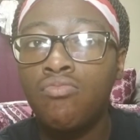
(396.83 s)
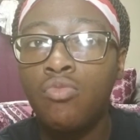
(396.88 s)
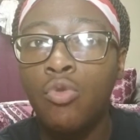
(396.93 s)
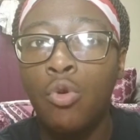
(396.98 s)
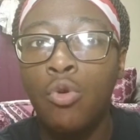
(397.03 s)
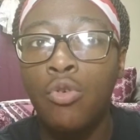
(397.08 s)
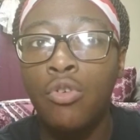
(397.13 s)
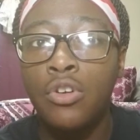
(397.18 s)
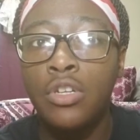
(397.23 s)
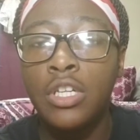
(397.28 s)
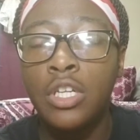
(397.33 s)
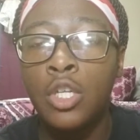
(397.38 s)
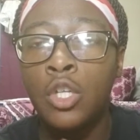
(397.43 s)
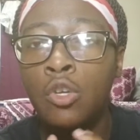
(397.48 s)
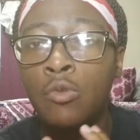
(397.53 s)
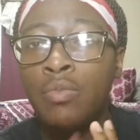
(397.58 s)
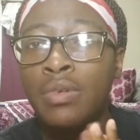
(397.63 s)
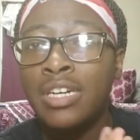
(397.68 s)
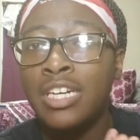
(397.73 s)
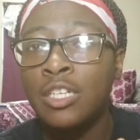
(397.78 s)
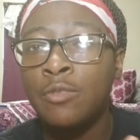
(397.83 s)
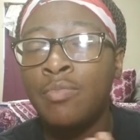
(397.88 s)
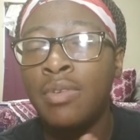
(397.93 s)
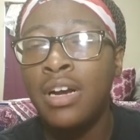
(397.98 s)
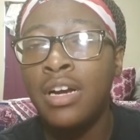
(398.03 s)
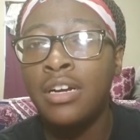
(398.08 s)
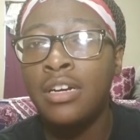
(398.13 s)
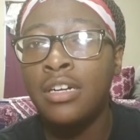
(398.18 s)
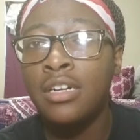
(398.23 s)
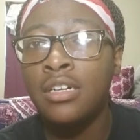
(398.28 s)
or the coupon
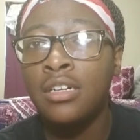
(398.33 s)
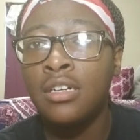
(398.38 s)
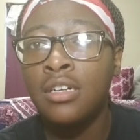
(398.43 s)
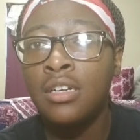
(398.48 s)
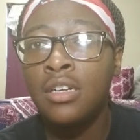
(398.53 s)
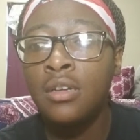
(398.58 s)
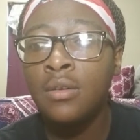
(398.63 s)
expired